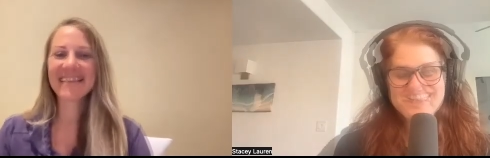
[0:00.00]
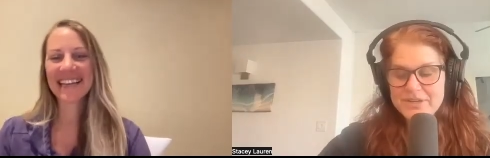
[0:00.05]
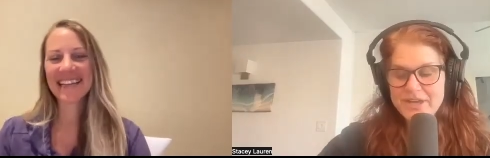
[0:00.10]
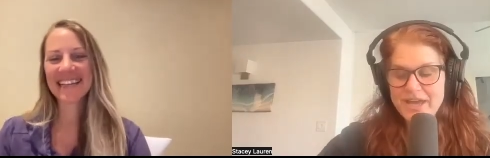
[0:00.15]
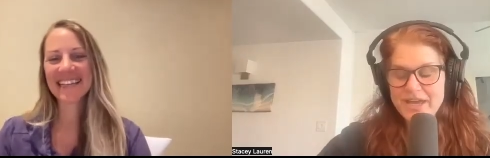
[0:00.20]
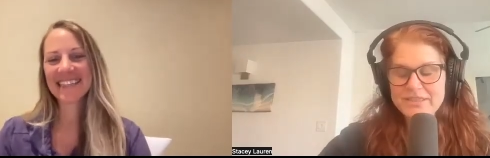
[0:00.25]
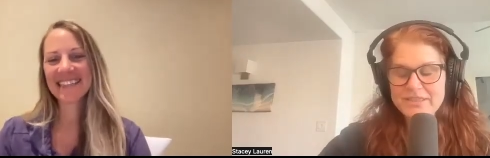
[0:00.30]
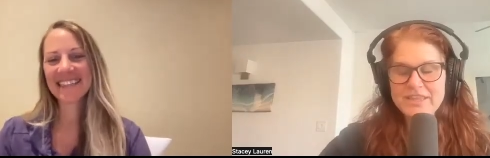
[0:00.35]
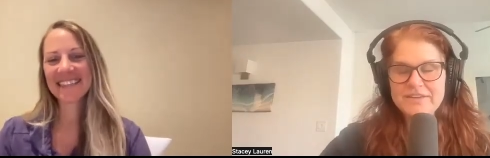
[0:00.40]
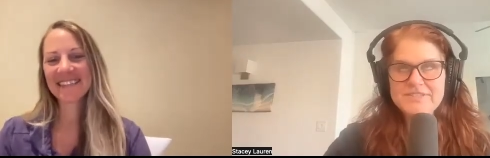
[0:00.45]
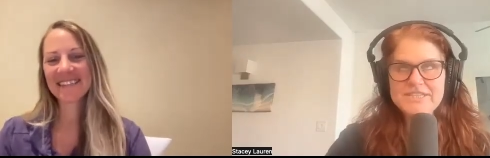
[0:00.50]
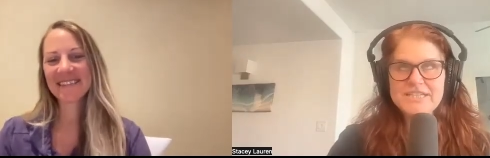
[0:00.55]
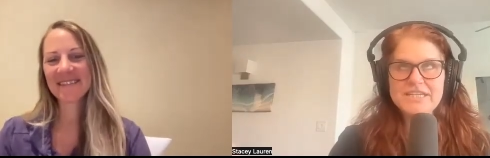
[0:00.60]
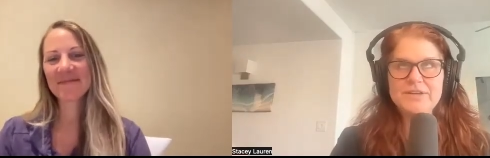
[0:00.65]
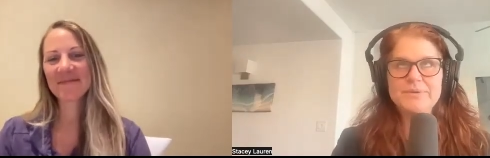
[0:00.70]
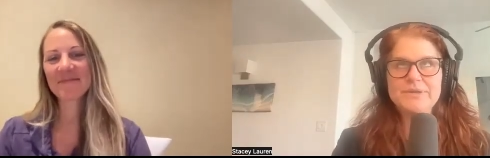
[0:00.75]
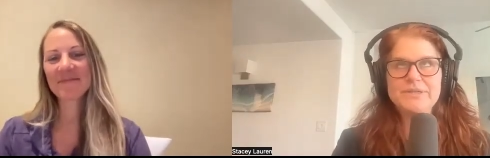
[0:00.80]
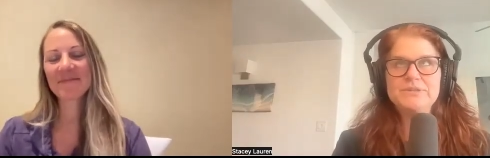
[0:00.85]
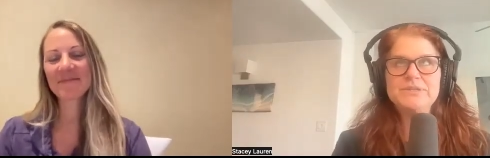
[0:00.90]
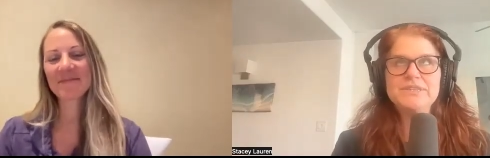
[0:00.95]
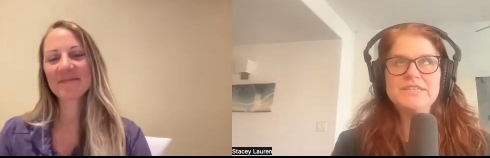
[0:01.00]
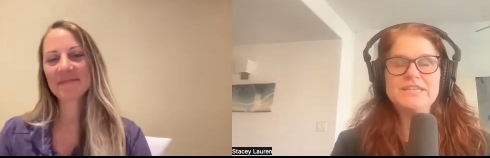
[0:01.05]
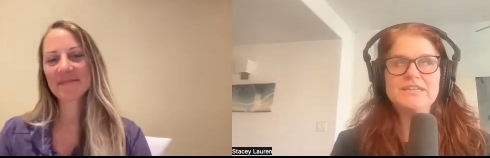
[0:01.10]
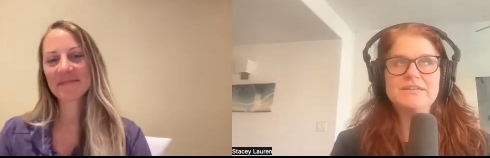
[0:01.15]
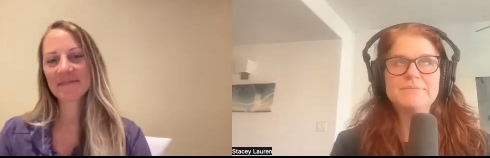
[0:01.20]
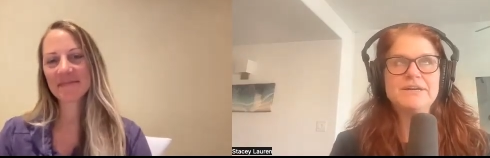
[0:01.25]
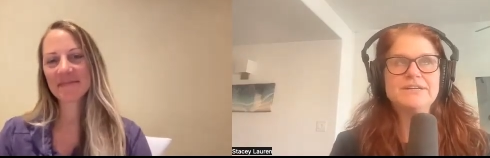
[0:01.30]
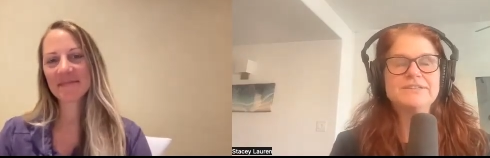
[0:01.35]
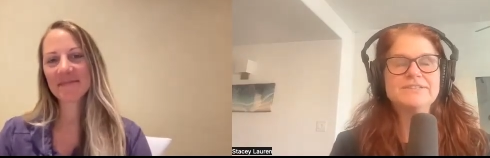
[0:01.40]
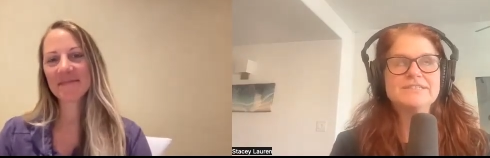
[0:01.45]
Speaker 1: so I'd love to hear what you think
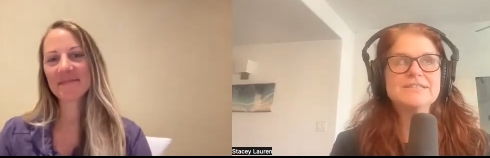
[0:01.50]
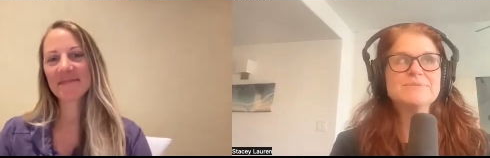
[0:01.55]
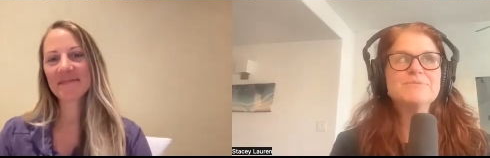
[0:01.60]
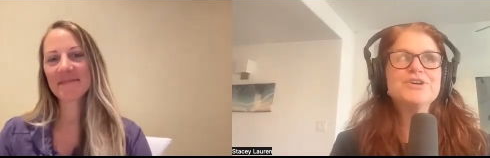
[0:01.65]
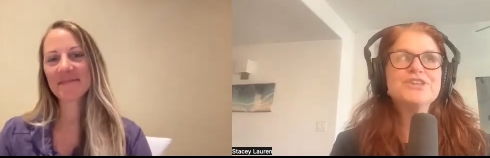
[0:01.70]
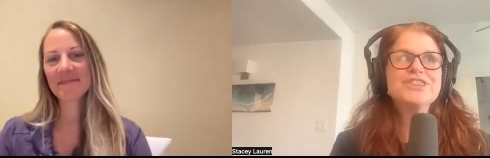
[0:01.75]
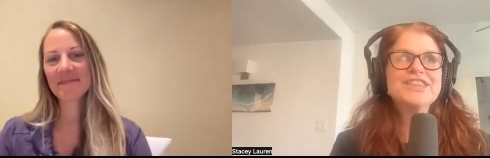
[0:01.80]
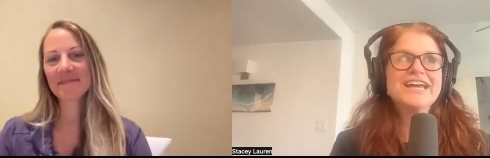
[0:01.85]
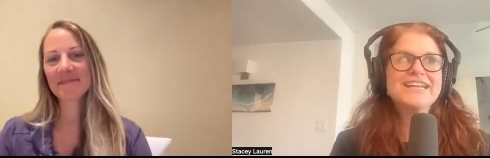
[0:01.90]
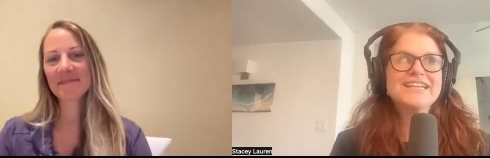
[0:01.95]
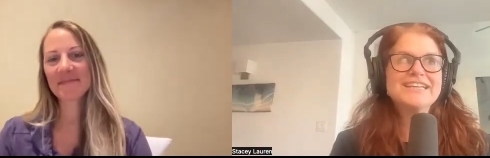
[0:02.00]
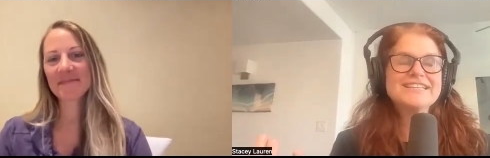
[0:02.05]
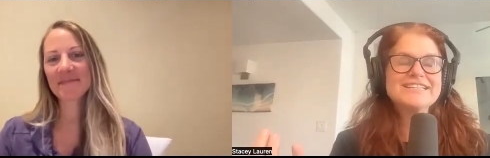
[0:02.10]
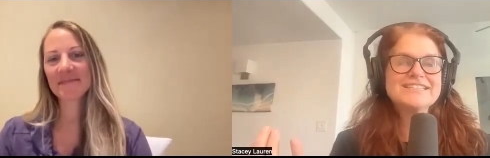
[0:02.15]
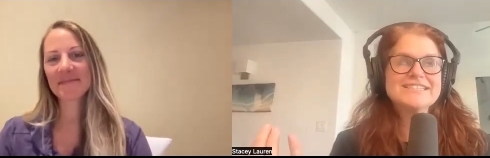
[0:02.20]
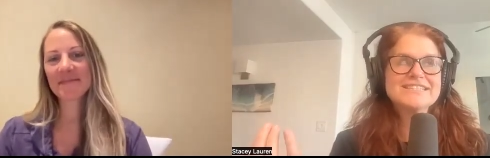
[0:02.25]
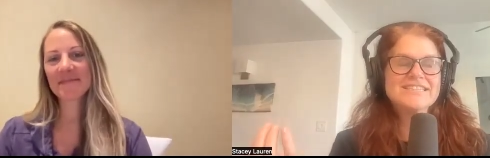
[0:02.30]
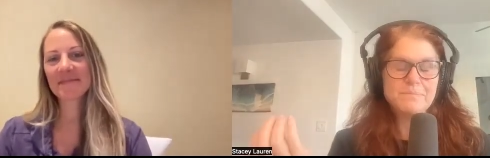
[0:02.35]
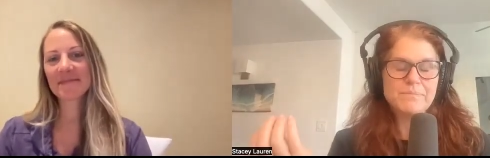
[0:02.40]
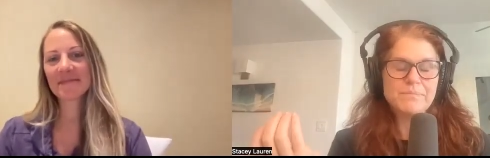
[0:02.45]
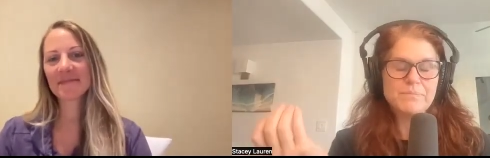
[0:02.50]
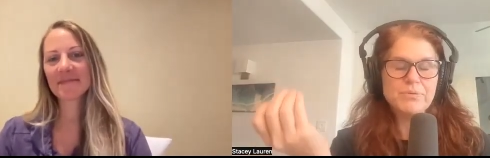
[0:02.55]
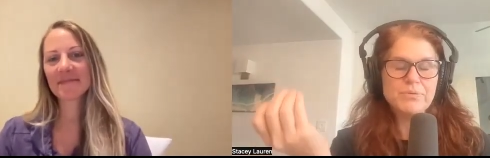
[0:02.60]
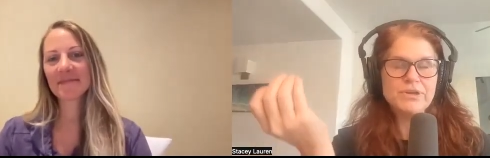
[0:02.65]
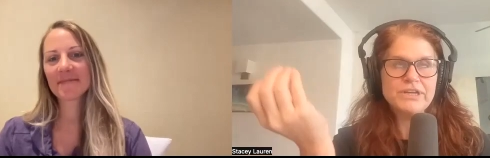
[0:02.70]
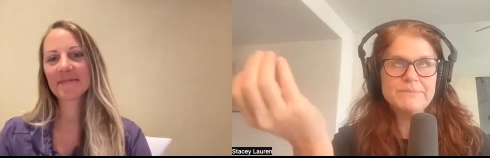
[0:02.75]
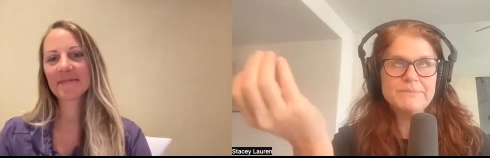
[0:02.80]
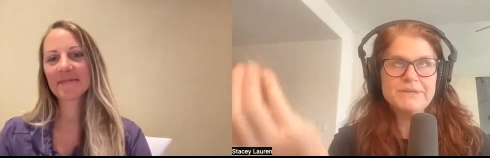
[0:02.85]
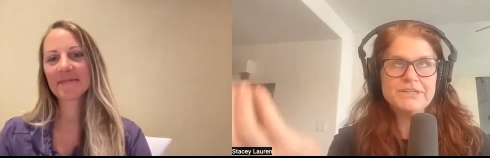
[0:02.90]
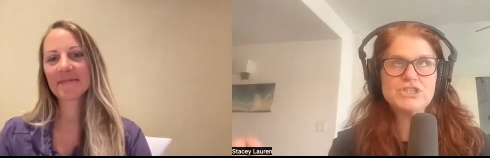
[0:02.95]
about someone that is
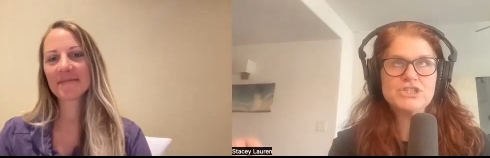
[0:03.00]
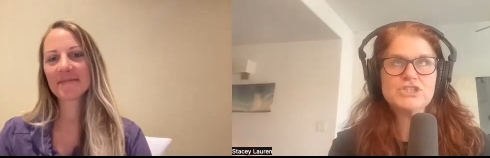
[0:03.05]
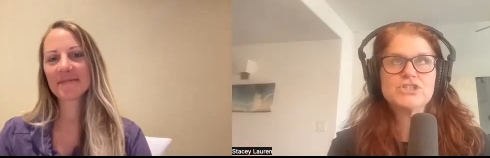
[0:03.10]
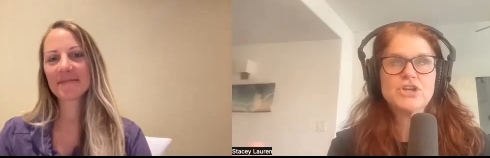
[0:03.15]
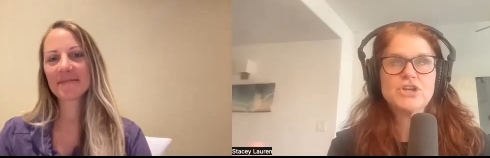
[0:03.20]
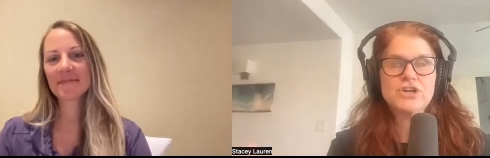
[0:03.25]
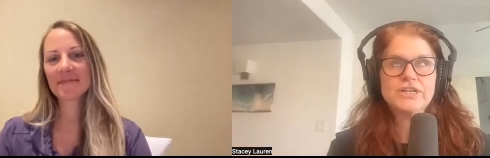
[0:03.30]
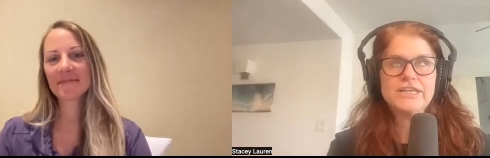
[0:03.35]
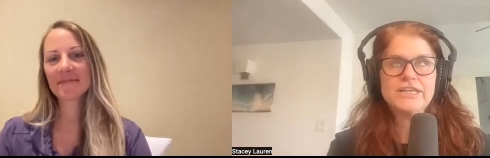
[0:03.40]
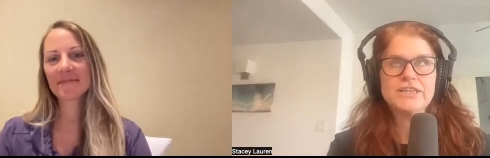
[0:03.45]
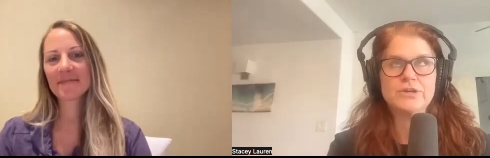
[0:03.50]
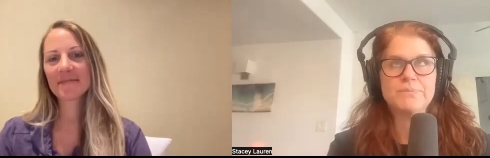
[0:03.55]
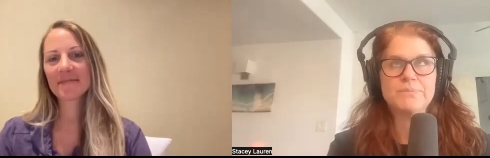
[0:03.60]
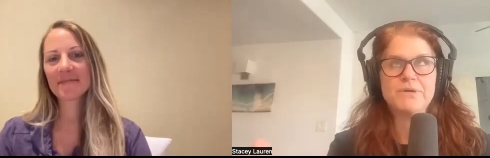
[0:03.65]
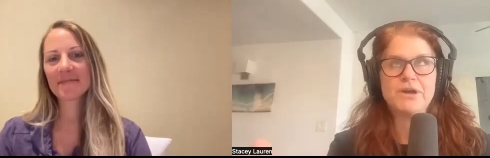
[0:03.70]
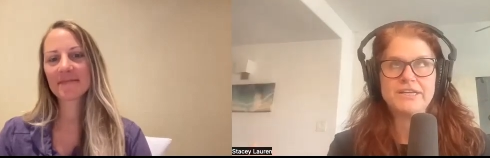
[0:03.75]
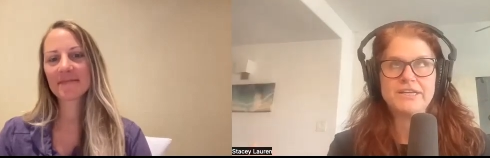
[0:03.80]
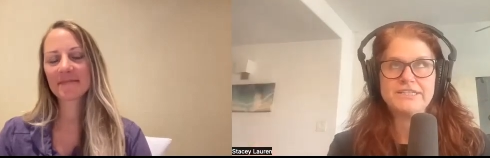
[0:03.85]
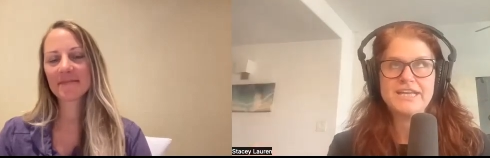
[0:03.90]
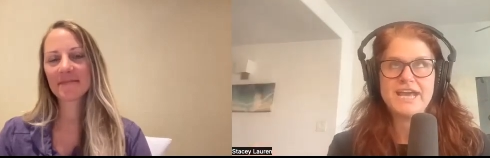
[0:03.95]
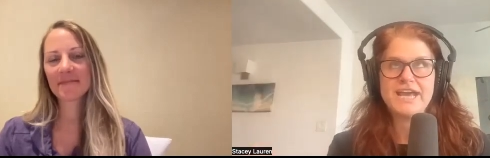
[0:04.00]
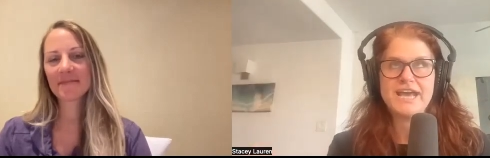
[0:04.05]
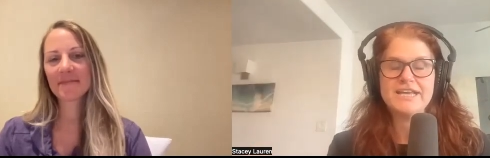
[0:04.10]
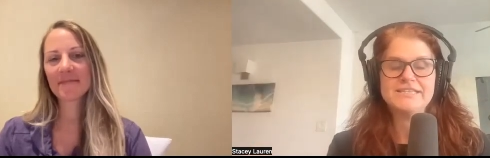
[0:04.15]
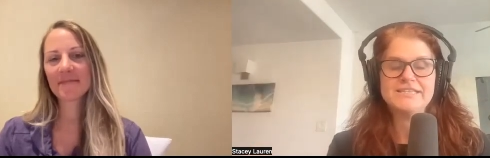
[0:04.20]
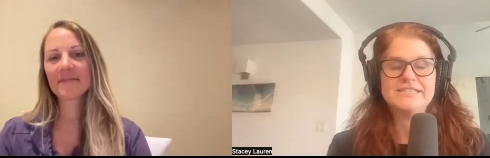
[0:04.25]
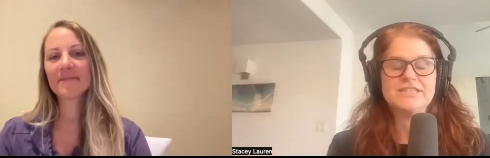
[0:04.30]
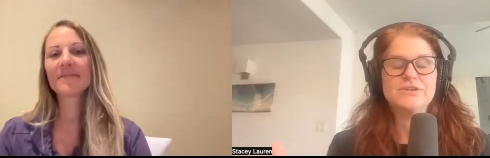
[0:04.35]
pretty much starting their podcast.